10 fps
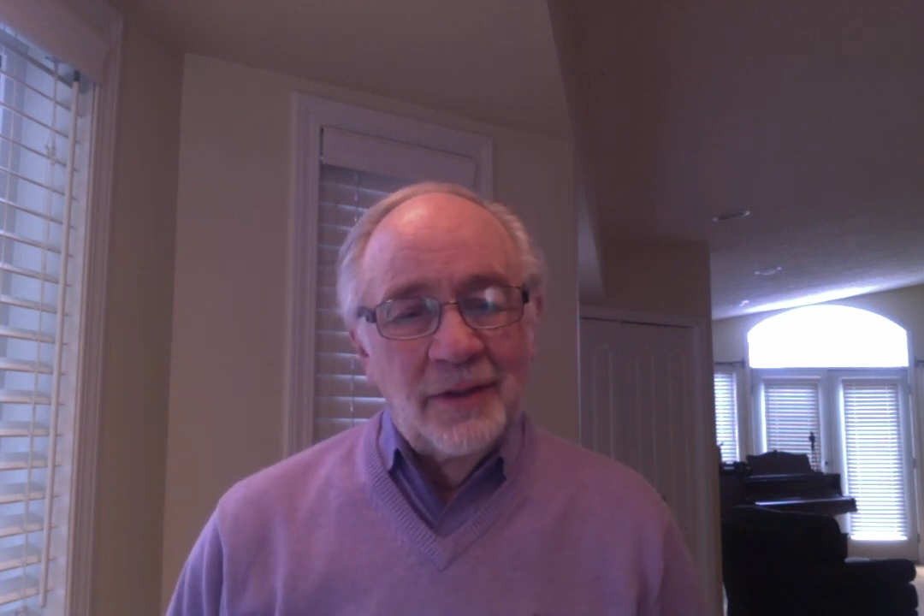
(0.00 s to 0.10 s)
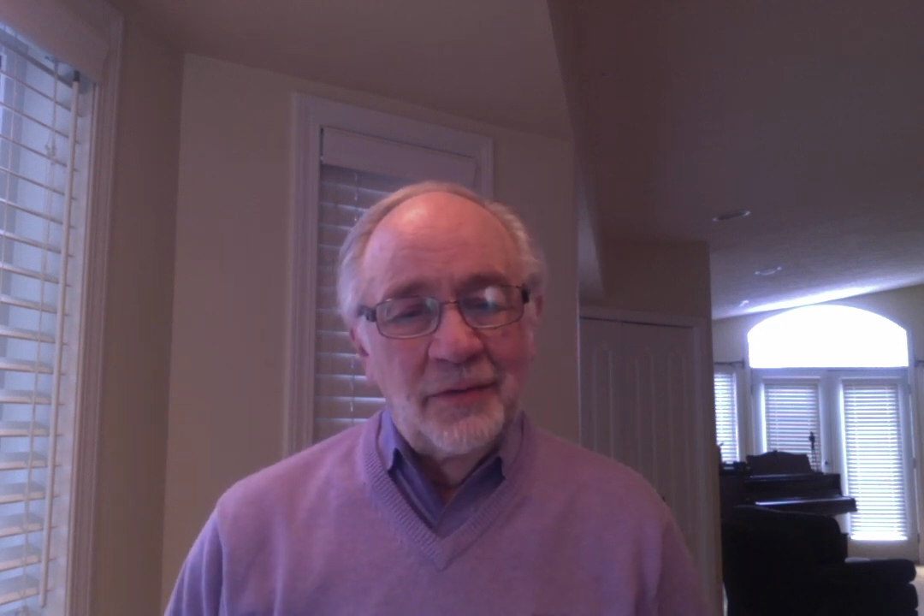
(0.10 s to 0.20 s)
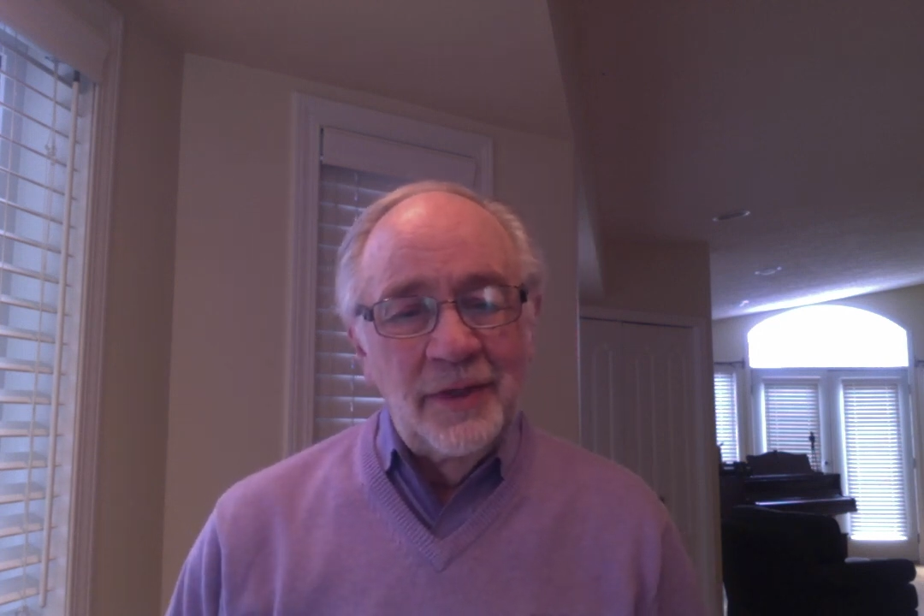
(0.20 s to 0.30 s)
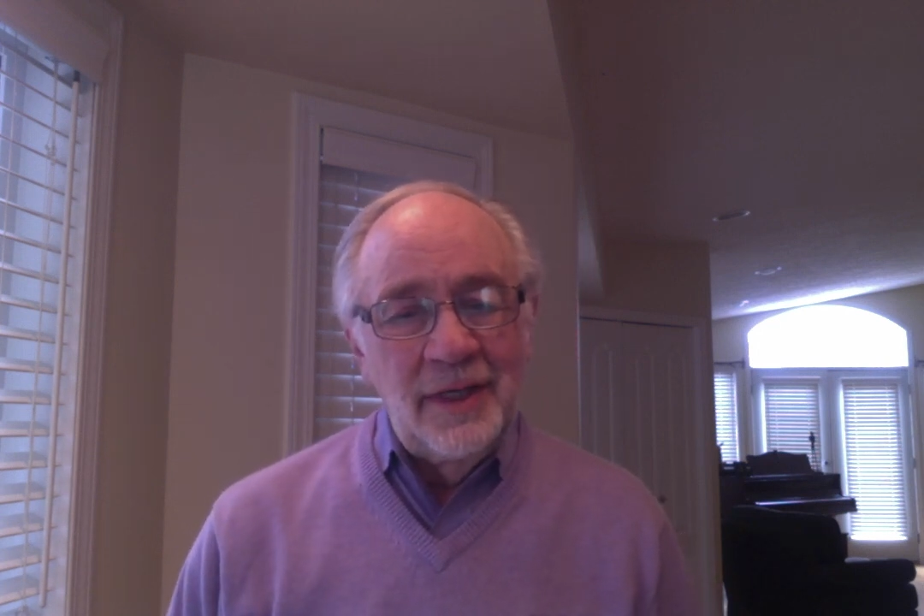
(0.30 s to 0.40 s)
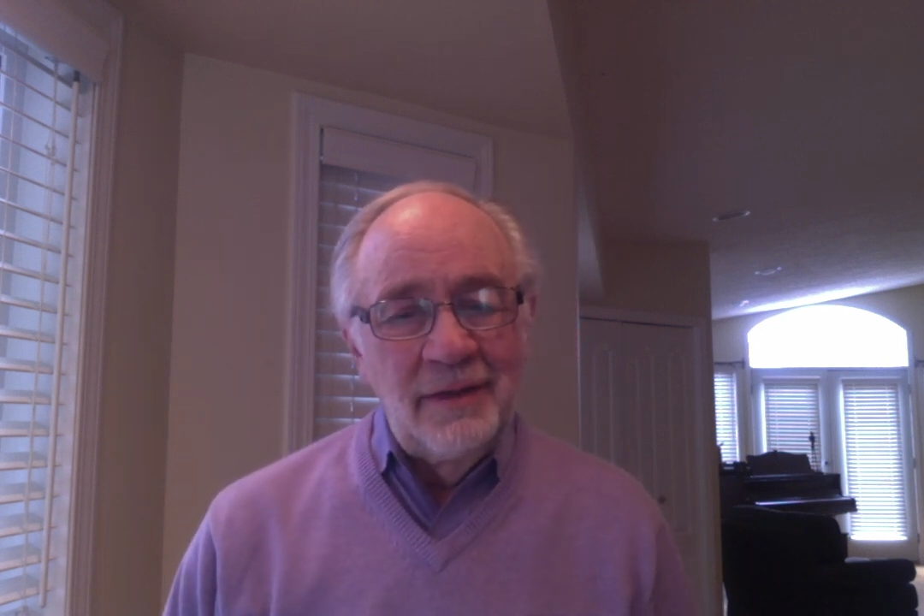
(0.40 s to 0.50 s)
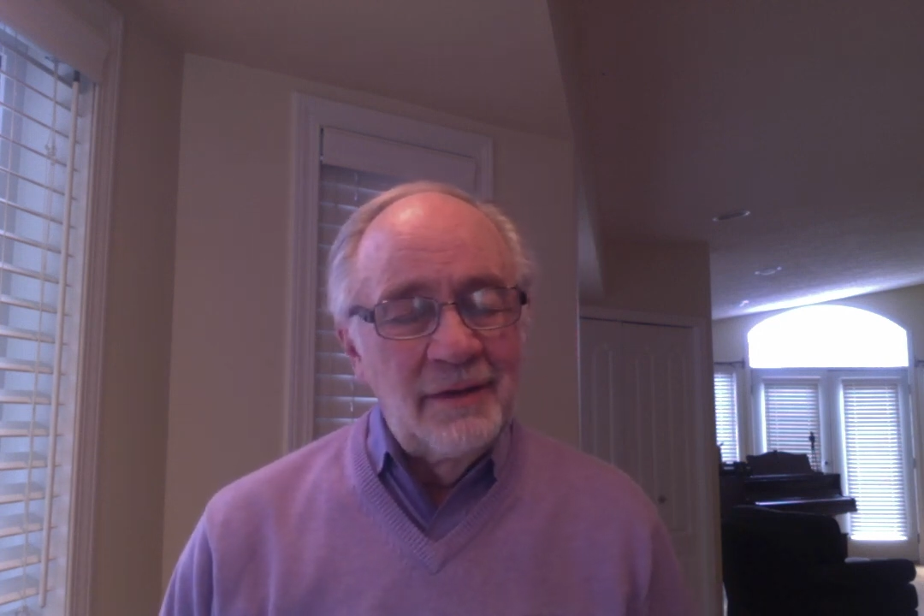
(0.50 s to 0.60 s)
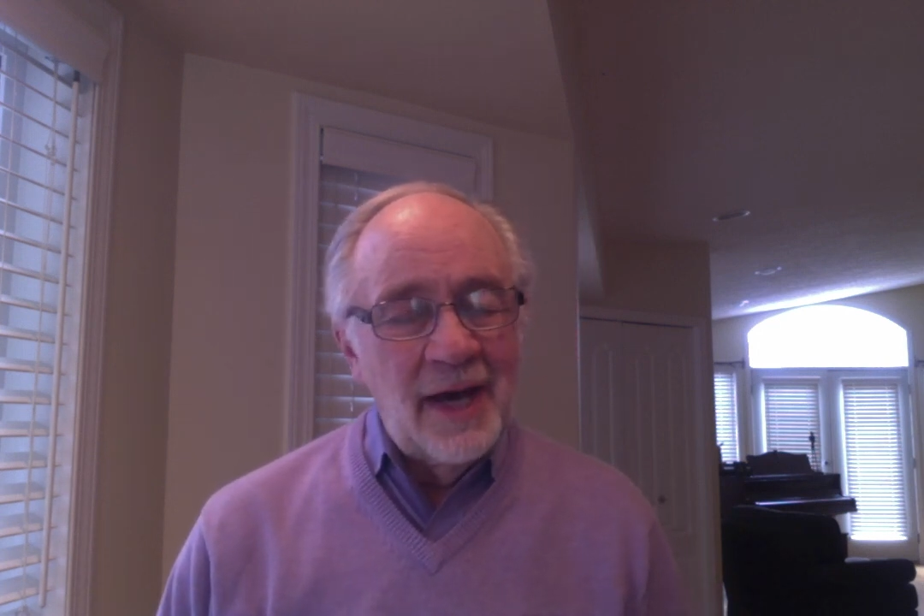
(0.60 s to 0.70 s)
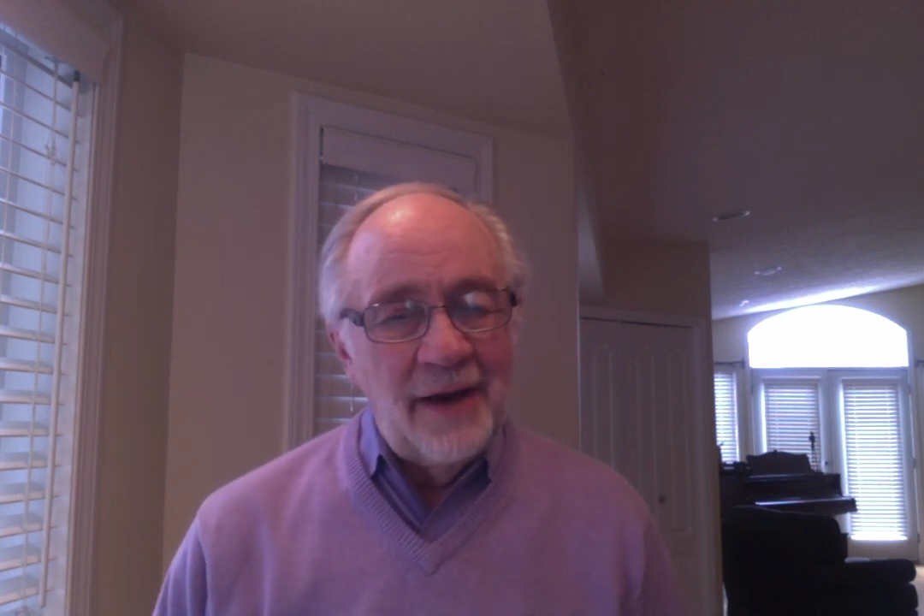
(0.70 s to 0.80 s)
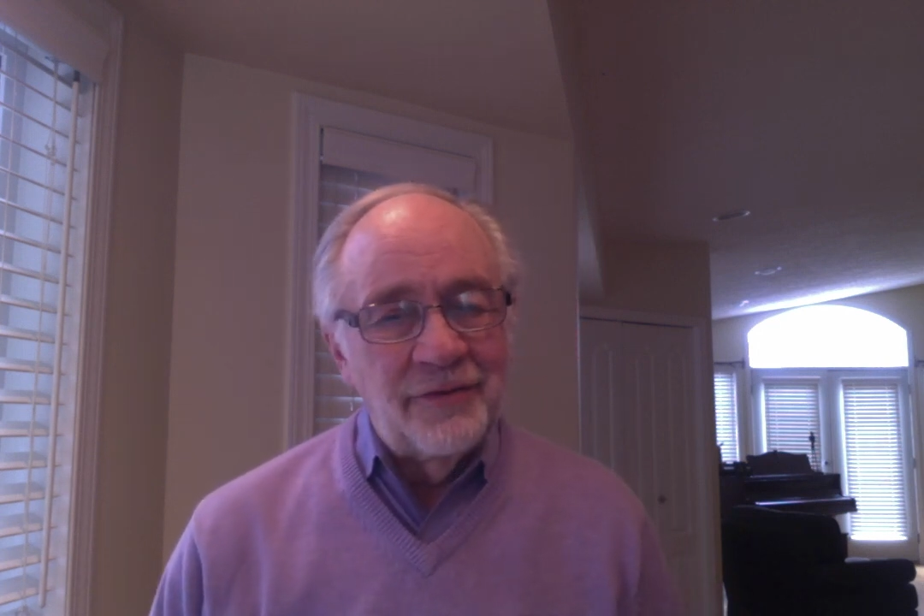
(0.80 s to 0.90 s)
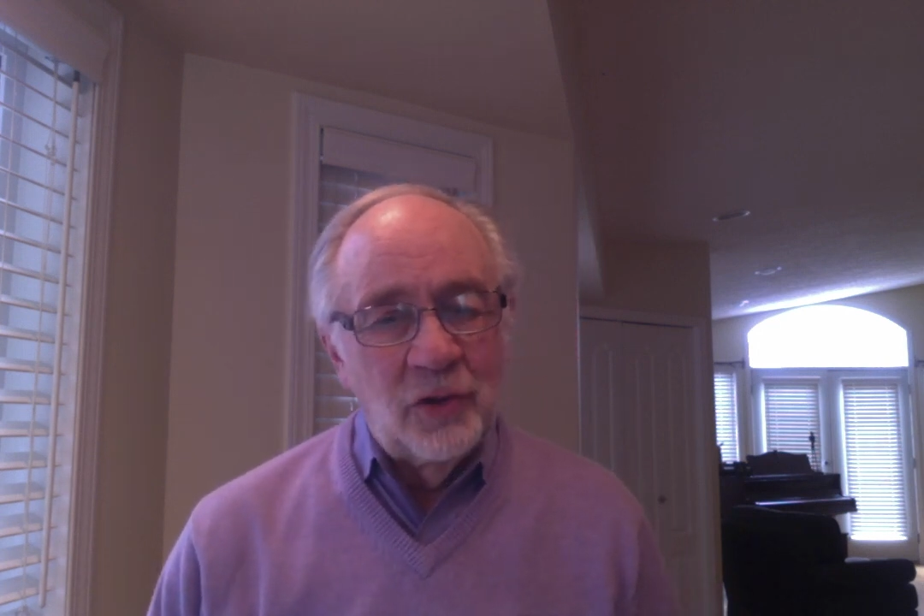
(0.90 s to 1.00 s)
We
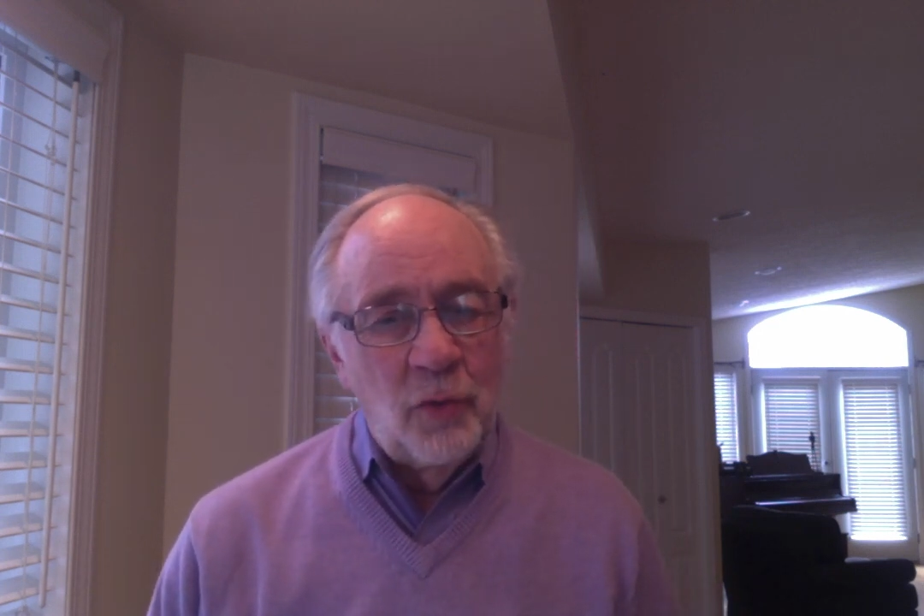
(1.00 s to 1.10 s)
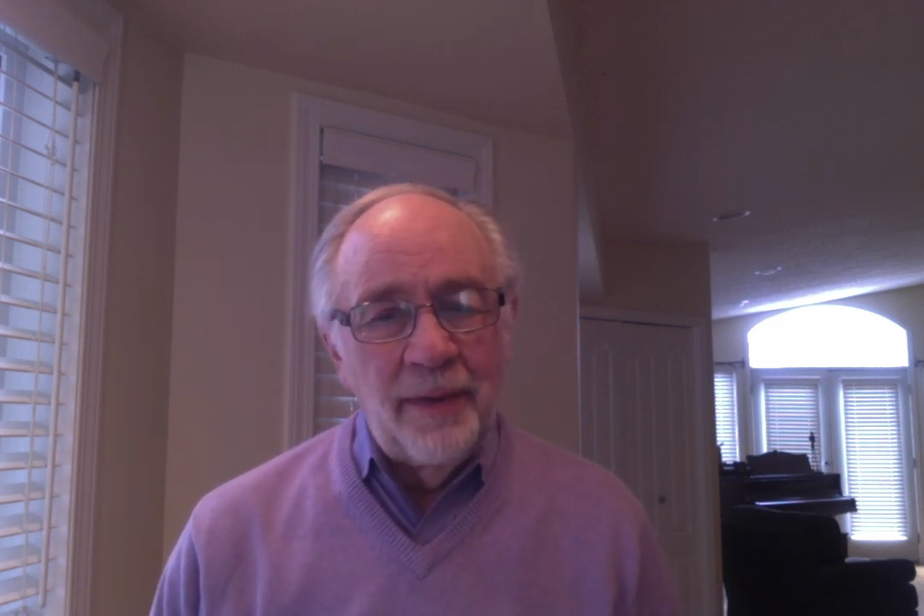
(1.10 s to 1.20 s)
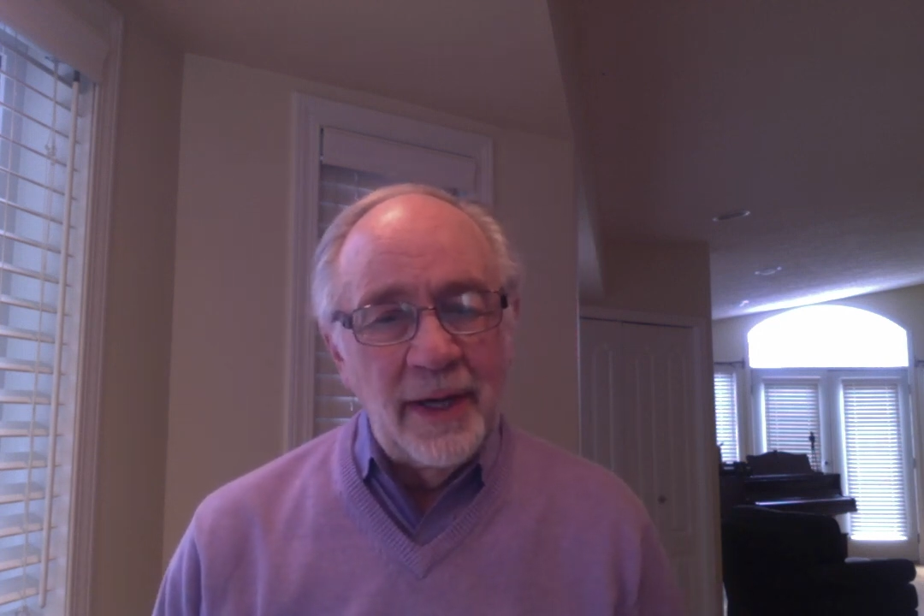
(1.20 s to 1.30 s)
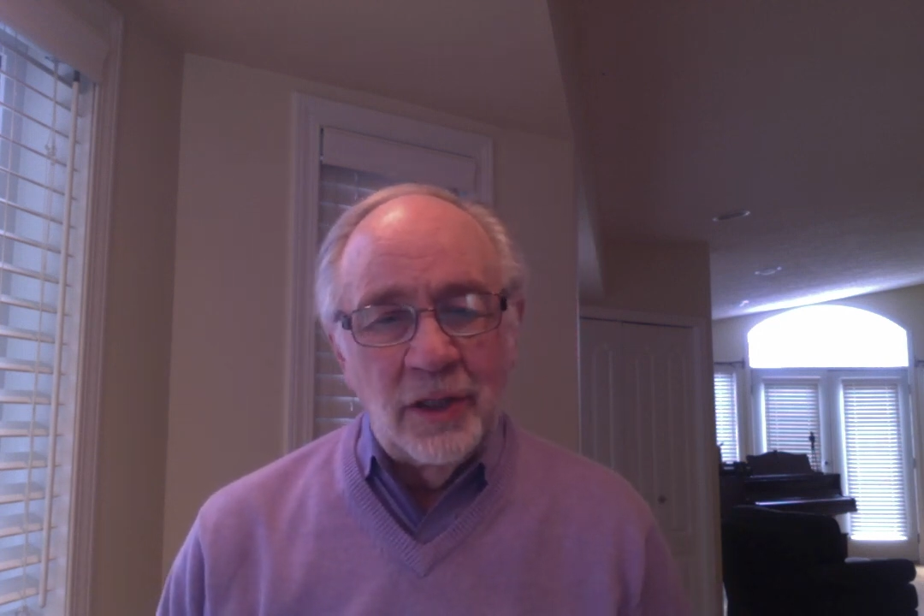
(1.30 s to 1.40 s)
have to obey